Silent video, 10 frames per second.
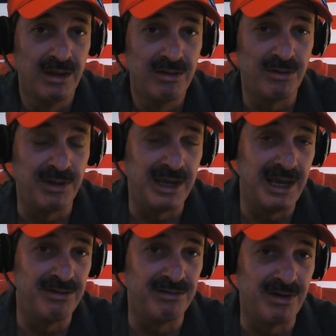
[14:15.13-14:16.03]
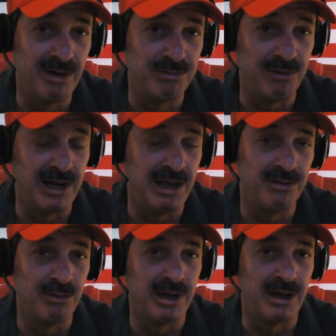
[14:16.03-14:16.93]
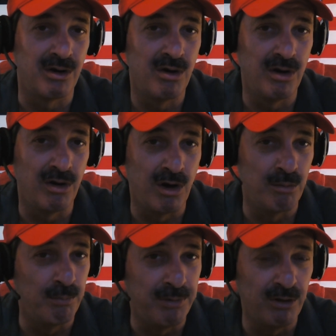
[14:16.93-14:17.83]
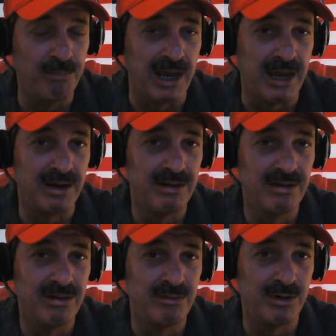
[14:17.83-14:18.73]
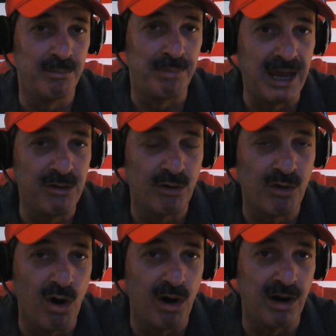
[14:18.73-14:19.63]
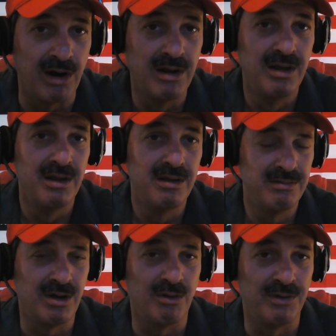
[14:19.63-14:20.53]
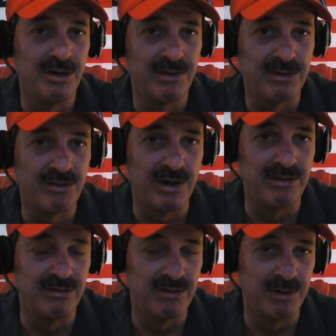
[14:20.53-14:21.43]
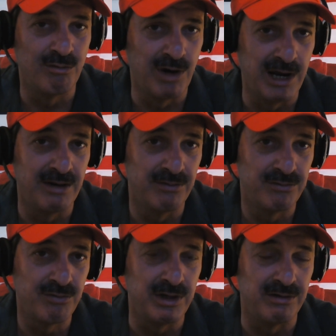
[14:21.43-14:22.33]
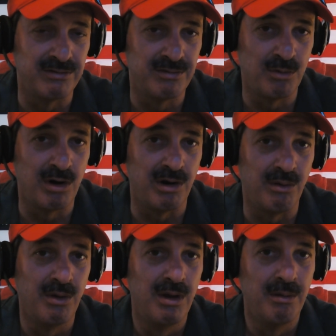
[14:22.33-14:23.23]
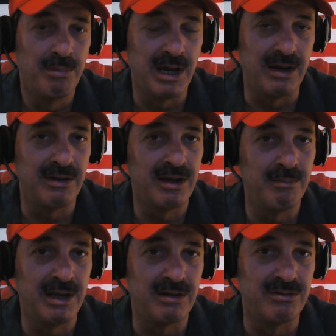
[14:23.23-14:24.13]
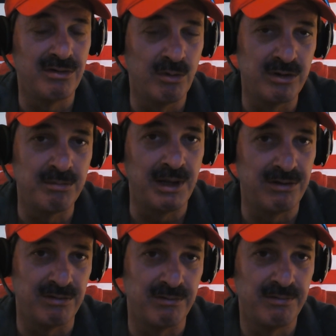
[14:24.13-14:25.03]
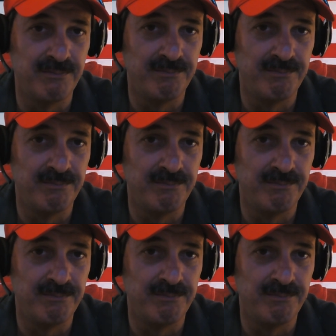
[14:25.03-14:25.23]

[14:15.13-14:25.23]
So they can't just come straight out and do like an automobile ban. They're going to ban your car. No, they know that's crazy. There'll be a riot in the streets tomorrow. But they can make it so expensive